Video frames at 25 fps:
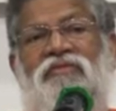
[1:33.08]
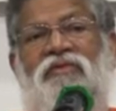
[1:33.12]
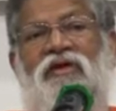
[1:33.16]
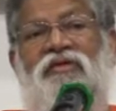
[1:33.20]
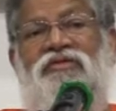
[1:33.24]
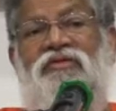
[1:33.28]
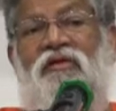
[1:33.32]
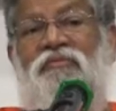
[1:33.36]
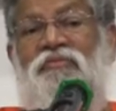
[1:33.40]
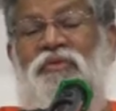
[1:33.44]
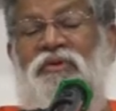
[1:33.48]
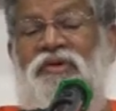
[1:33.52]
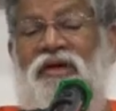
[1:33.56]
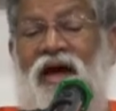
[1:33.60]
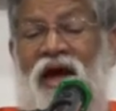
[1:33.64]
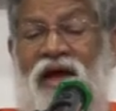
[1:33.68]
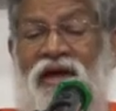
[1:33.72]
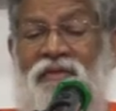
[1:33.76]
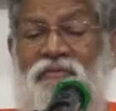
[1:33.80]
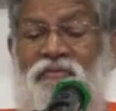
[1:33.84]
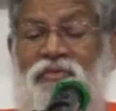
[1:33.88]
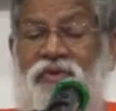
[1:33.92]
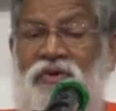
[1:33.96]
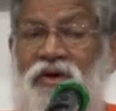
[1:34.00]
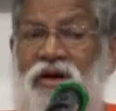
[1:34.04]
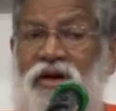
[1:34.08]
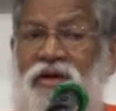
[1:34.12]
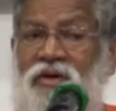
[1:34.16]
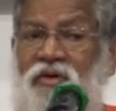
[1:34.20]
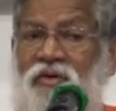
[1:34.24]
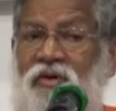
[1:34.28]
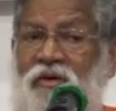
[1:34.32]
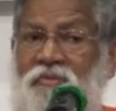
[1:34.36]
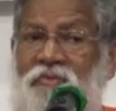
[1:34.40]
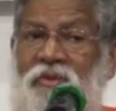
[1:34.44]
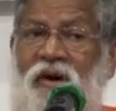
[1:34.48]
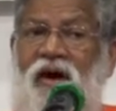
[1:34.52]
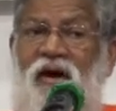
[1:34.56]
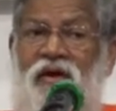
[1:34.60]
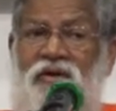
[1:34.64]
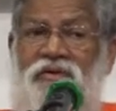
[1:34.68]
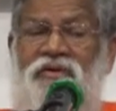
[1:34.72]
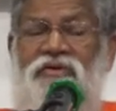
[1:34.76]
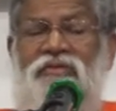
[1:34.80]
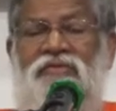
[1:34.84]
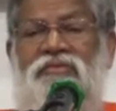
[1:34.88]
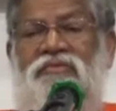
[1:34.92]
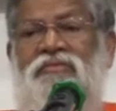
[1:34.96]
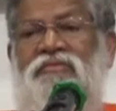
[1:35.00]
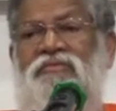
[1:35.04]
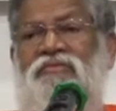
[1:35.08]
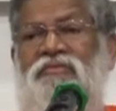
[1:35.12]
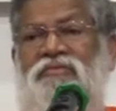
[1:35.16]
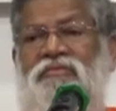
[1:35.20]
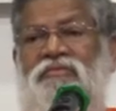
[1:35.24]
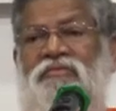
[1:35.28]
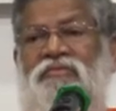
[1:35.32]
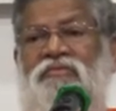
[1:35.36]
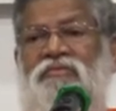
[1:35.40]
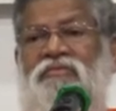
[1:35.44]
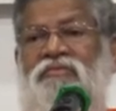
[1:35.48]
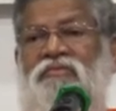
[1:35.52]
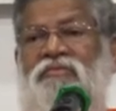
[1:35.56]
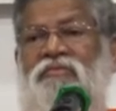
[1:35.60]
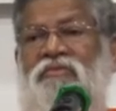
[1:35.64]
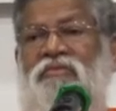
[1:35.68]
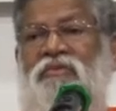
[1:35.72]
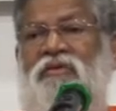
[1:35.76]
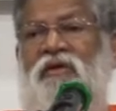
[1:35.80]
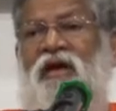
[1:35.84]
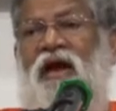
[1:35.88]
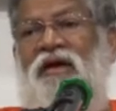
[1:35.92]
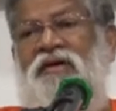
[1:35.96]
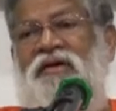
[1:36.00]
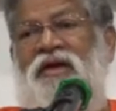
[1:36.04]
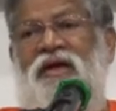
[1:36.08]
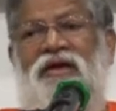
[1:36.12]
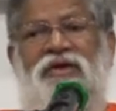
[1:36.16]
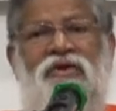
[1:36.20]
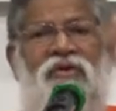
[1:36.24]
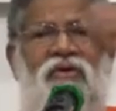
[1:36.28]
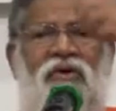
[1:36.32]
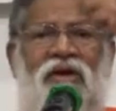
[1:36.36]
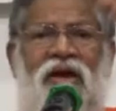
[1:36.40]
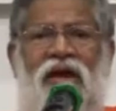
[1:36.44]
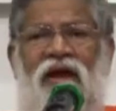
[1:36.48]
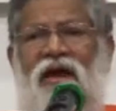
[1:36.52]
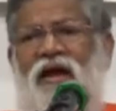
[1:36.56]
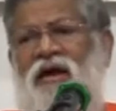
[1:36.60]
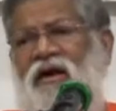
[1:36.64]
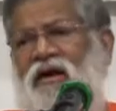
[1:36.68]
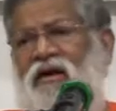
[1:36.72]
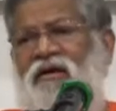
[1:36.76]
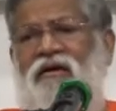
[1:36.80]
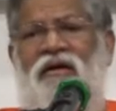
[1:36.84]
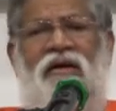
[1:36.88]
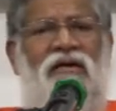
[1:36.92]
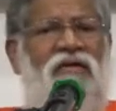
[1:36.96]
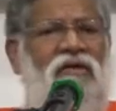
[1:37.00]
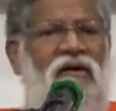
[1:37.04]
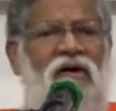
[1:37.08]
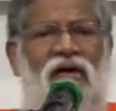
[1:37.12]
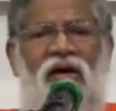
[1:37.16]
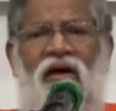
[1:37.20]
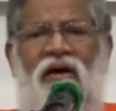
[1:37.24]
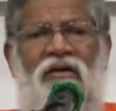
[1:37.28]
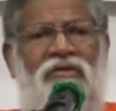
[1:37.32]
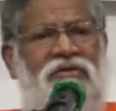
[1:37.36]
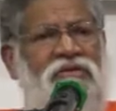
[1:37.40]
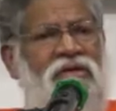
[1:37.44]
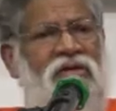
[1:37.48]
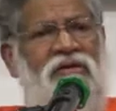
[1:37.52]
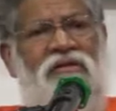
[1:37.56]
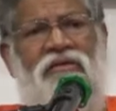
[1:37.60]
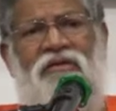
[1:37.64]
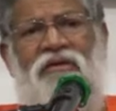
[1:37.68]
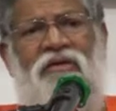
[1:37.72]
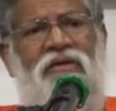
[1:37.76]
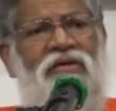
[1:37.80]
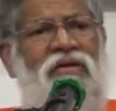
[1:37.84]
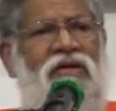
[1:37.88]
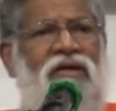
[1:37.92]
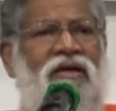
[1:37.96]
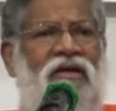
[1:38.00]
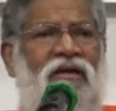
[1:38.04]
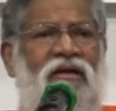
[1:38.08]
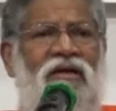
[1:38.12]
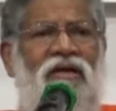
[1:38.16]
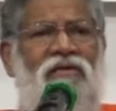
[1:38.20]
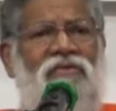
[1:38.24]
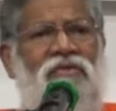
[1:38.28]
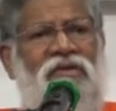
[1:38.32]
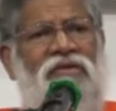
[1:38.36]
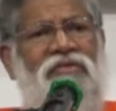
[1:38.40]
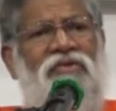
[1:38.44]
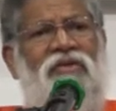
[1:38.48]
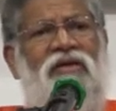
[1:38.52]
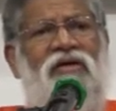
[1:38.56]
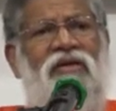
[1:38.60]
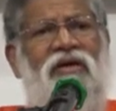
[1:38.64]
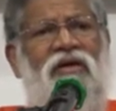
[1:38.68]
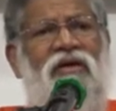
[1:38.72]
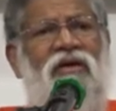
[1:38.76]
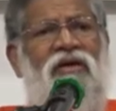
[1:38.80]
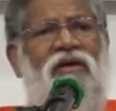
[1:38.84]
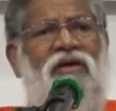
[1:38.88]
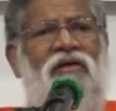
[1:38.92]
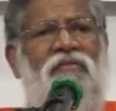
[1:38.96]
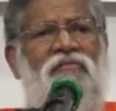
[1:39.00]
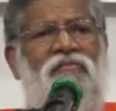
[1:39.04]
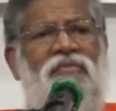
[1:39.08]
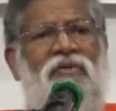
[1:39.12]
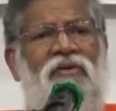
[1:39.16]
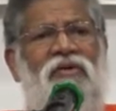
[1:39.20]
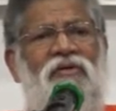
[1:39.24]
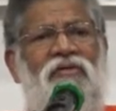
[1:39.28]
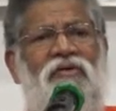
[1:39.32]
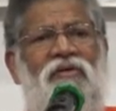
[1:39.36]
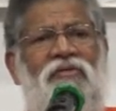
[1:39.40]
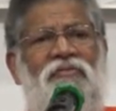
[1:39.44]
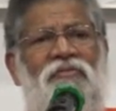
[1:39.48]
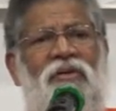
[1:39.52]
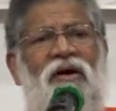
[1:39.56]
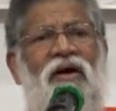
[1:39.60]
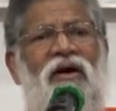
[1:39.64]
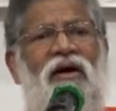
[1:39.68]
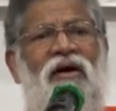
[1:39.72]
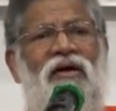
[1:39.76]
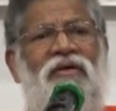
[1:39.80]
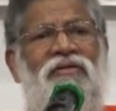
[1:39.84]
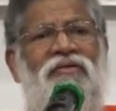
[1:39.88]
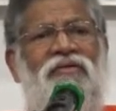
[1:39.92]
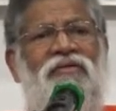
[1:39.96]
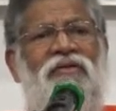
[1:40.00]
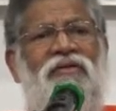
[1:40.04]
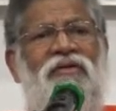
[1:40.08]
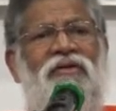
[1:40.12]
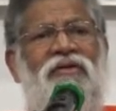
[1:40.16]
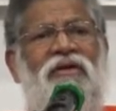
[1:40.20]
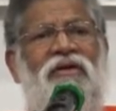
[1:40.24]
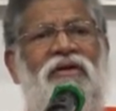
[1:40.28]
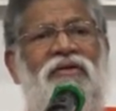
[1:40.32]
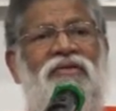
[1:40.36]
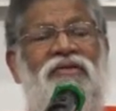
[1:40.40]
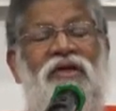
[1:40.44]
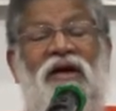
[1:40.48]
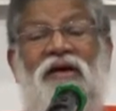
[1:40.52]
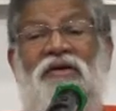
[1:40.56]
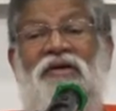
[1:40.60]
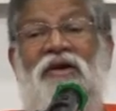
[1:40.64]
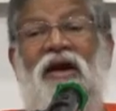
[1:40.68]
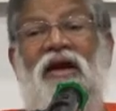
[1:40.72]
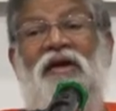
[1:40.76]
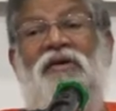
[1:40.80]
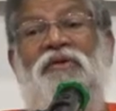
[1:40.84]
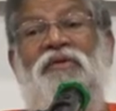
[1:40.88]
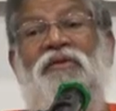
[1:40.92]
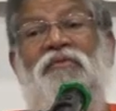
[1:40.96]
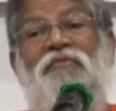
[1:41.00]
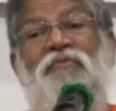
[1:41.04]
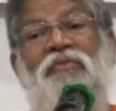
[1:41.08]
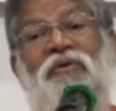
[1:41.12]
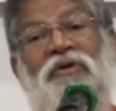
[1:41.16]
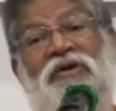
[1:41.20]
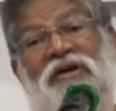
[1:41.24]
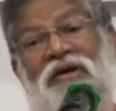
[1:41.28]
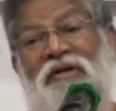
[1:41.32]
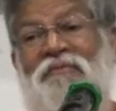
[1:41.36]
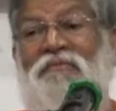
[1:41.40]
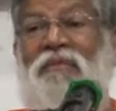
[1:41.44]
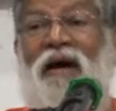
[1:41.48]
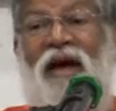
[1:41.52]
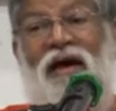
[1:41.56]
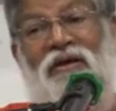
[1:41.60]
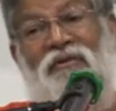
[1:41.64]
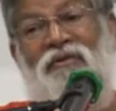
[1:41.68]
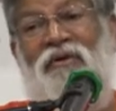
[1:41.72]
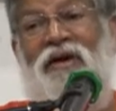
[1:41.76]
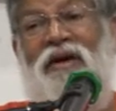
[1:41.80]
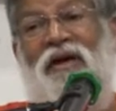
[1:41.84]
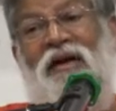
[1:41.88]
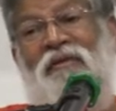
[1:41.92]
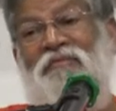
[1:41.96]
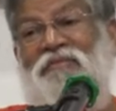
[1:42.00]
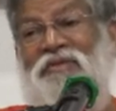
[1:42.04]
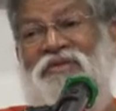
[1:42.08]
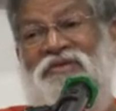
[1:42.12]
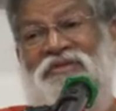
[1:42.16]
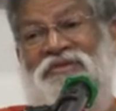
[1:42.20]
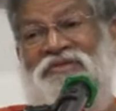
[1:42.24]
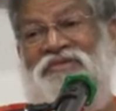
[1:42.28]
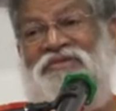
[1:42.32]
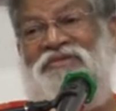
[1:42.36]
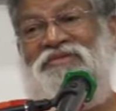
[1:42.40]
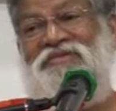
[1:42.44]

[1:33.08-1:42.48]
Suppose I pull you apart. I take your head and heart and kidney and everything, pull you apart, then try to put it back. What happens?